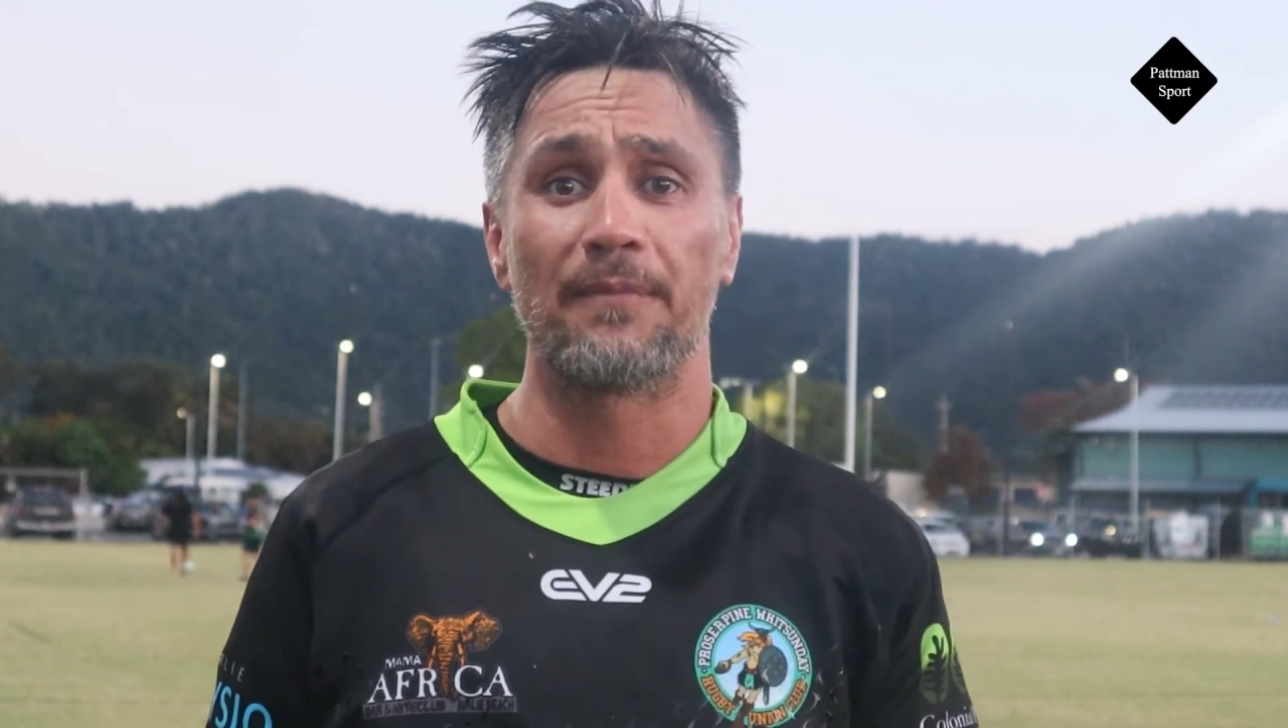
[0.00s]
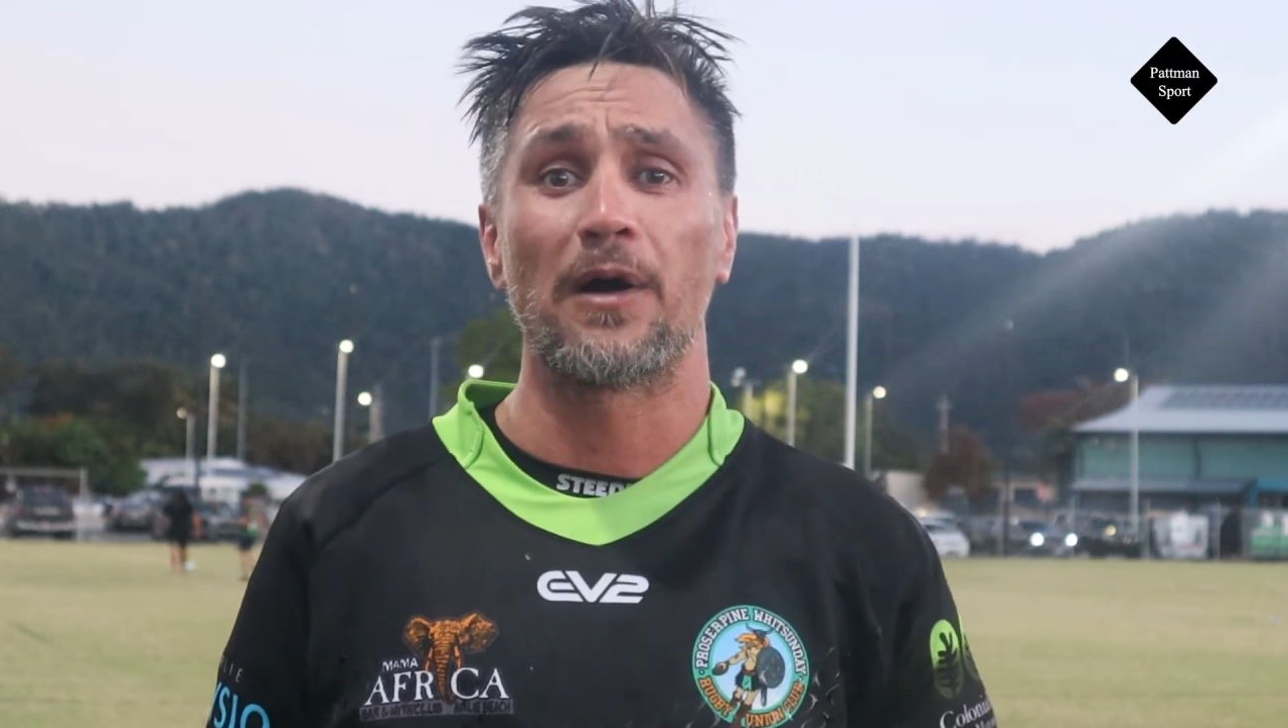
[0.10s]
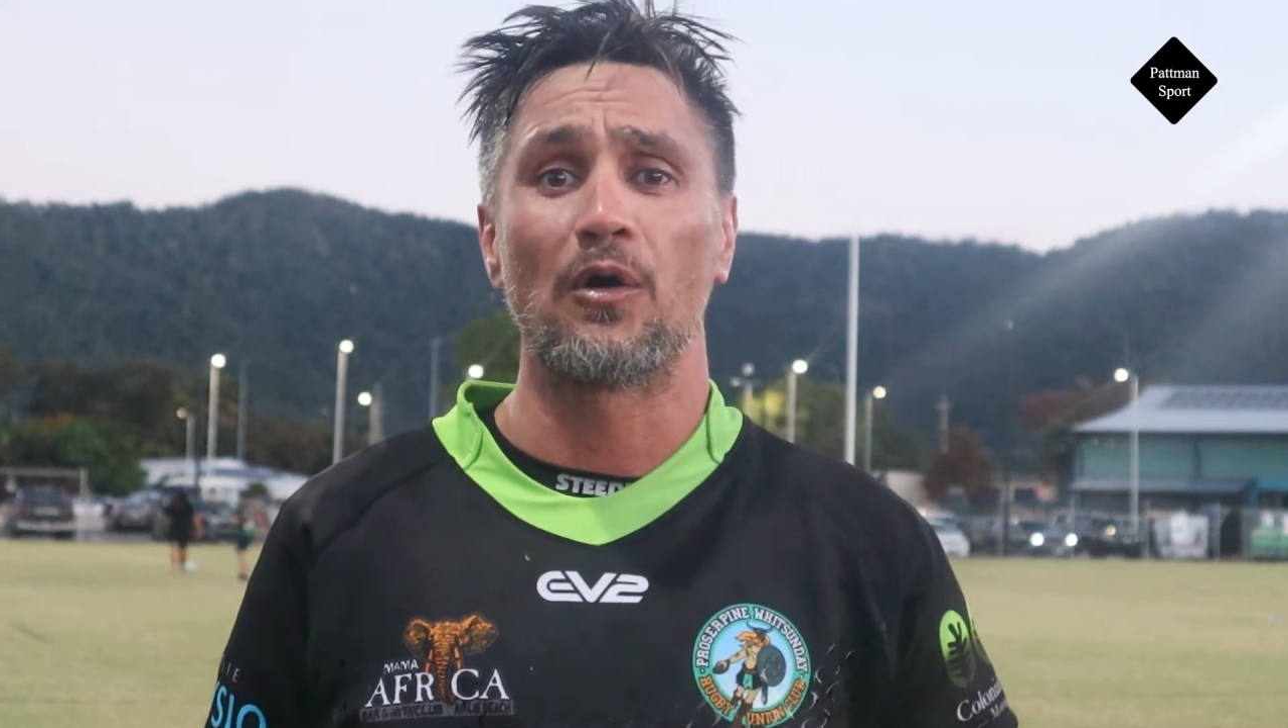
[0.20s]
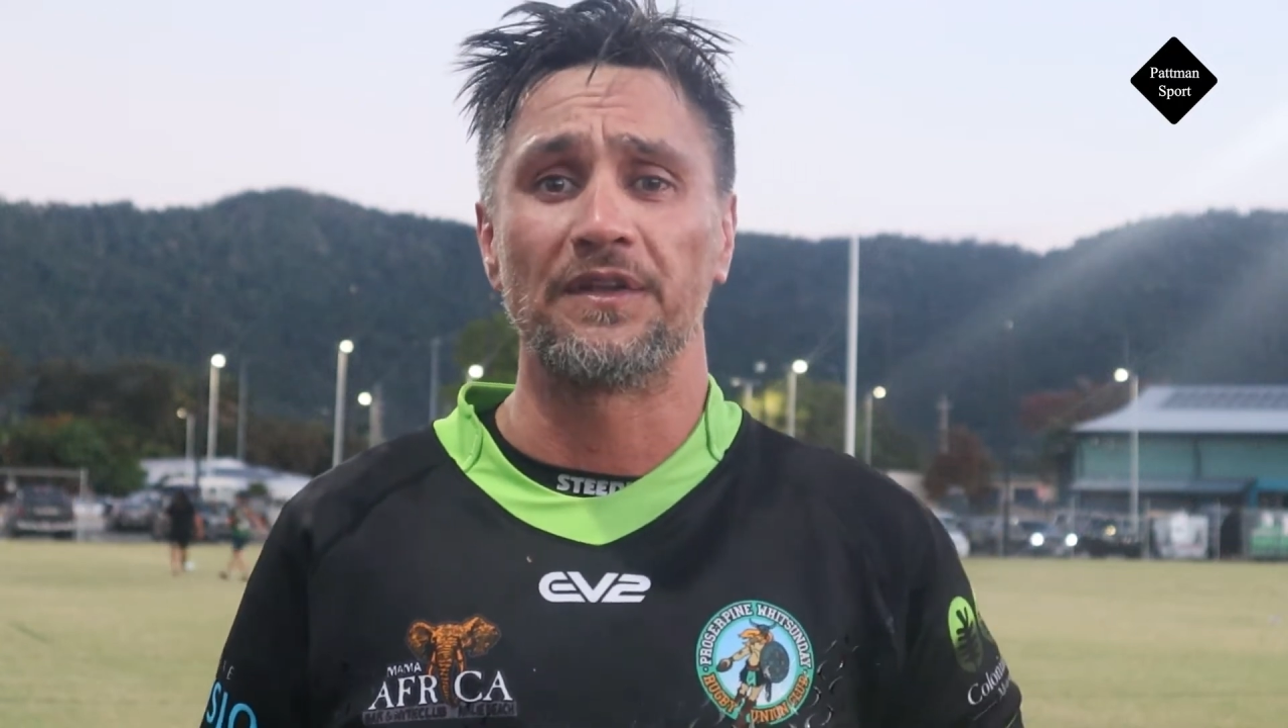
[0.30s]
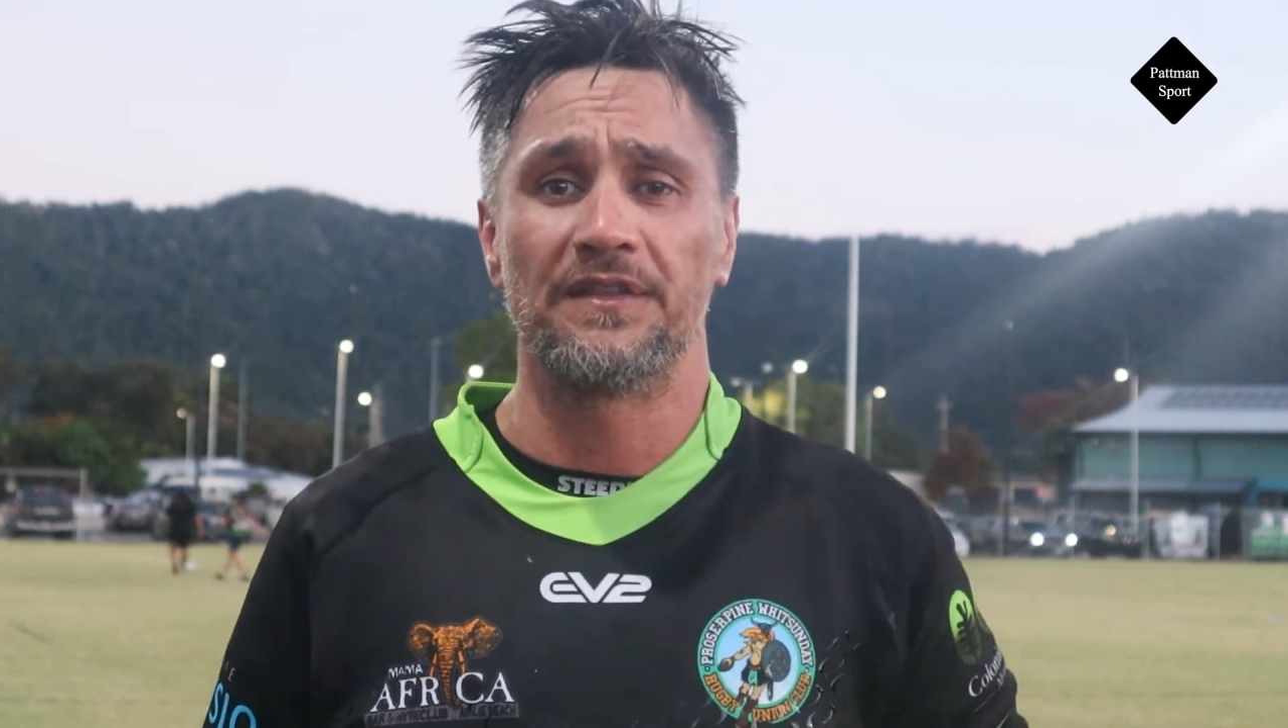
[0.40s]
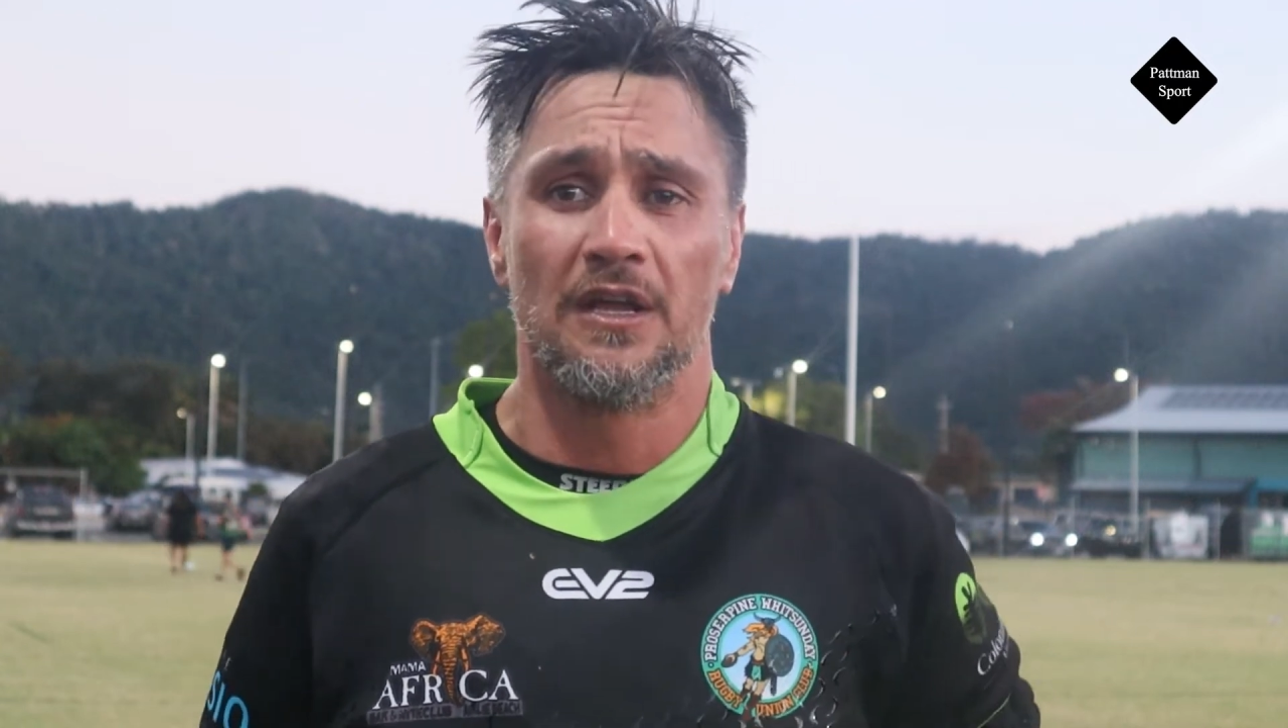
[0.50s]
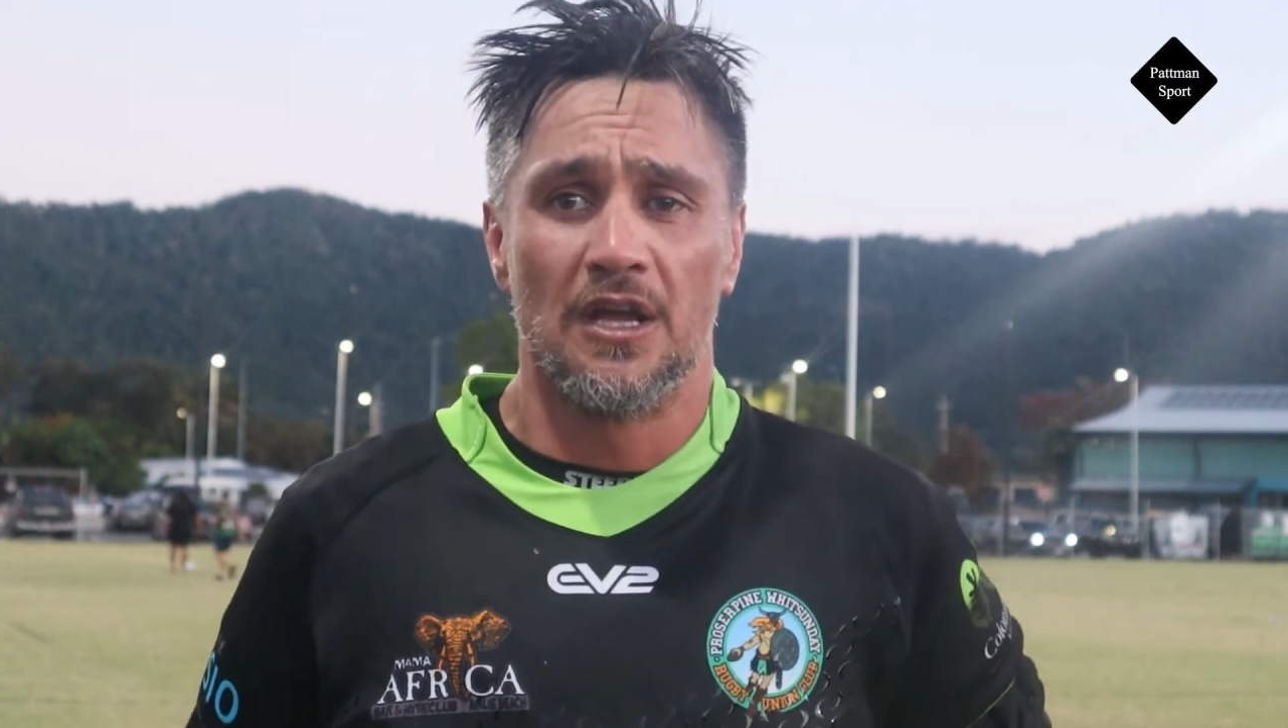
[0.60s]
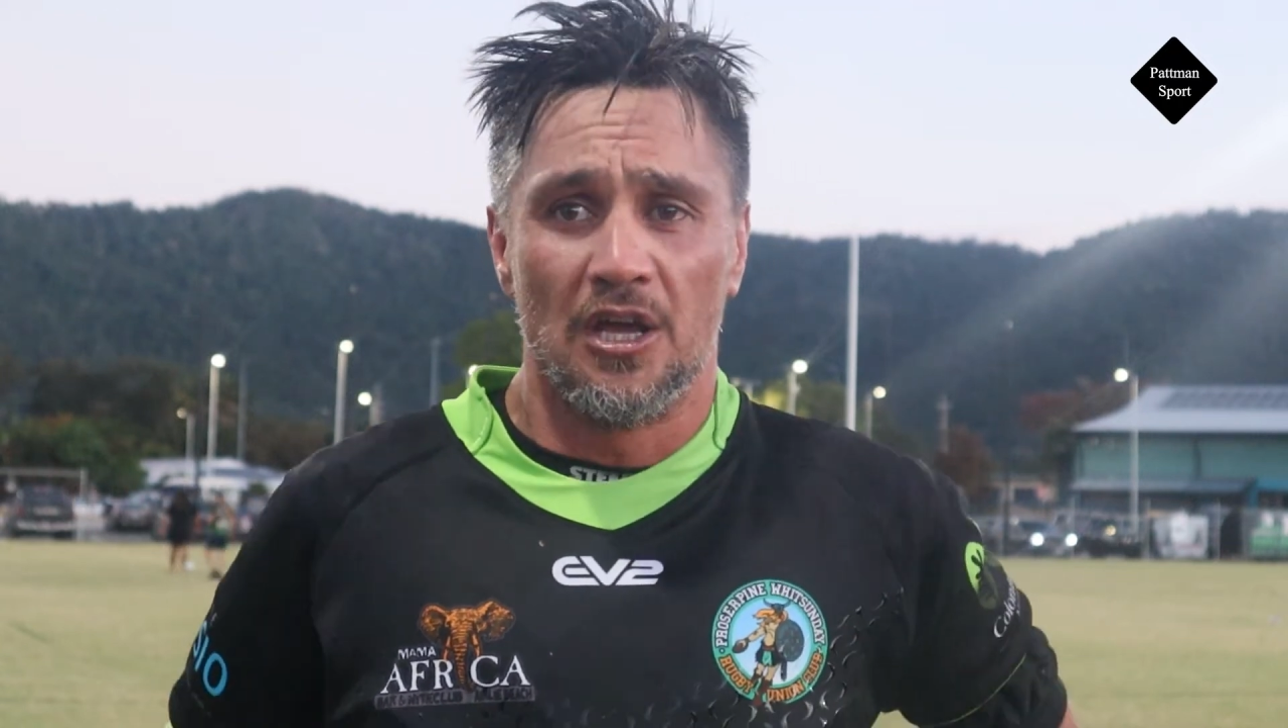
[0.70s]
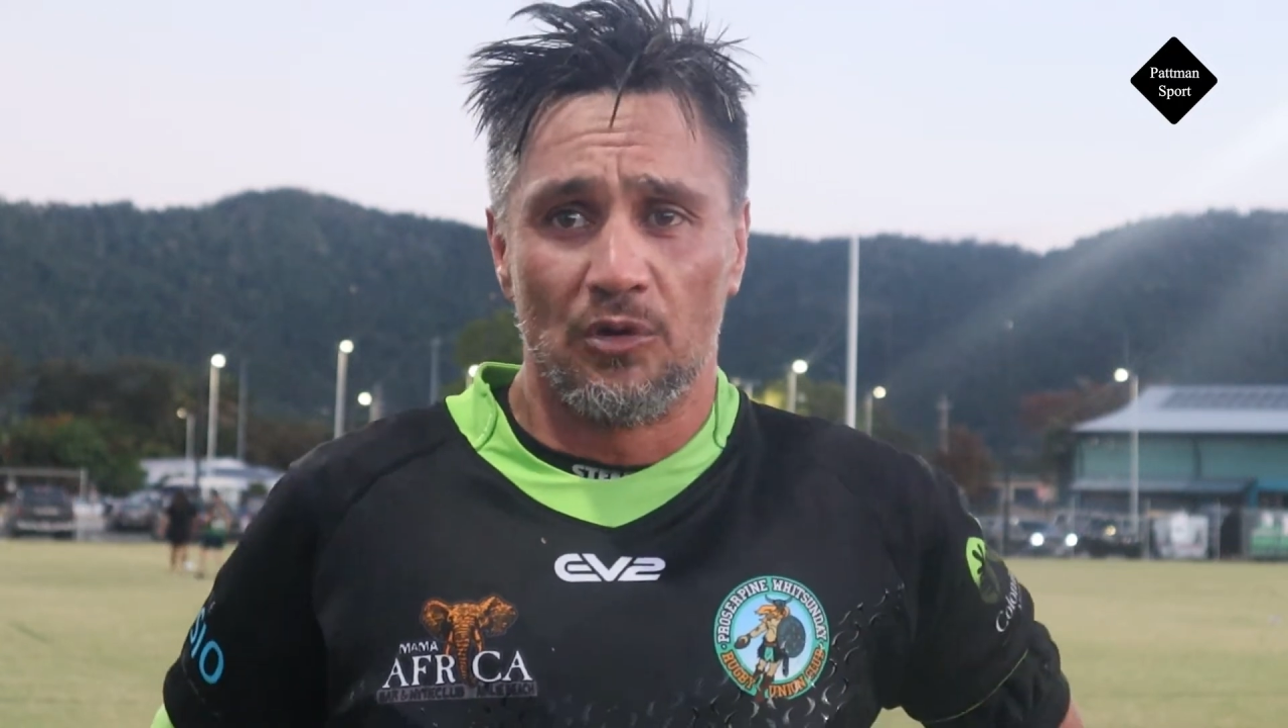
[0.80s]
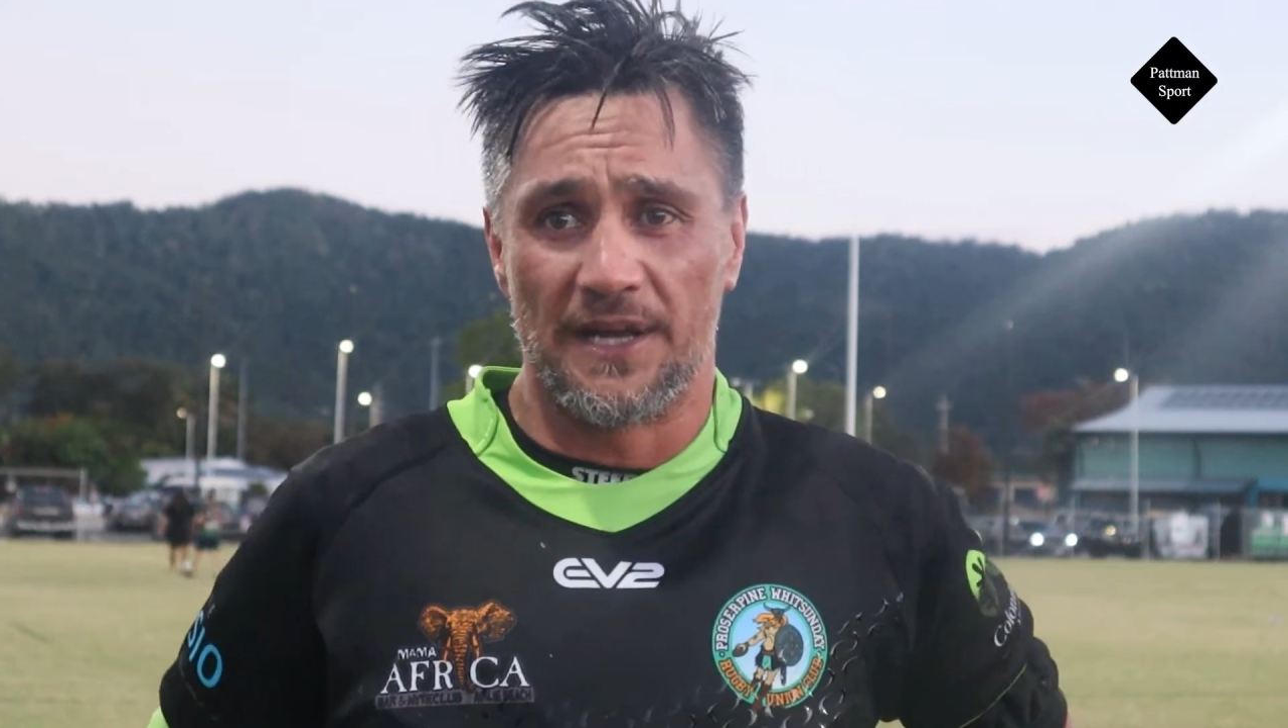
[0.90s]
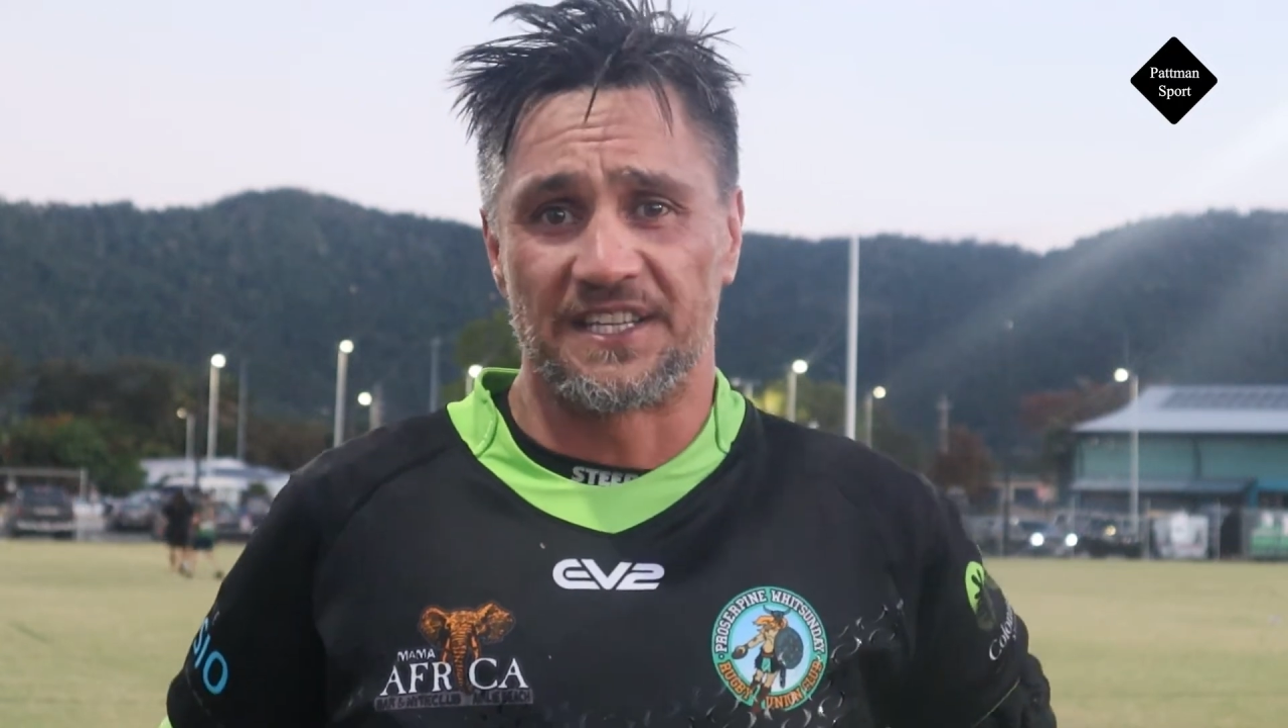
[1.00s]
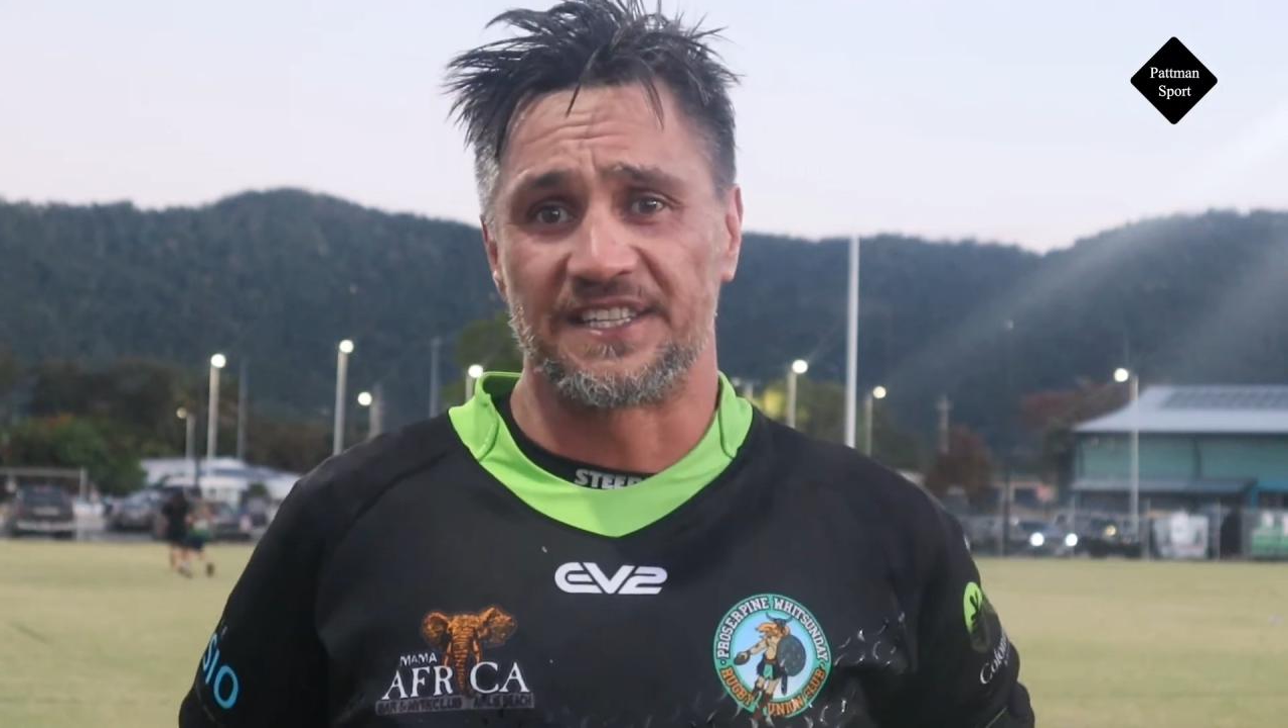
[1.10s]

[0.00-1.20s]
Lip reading: Bowen, we had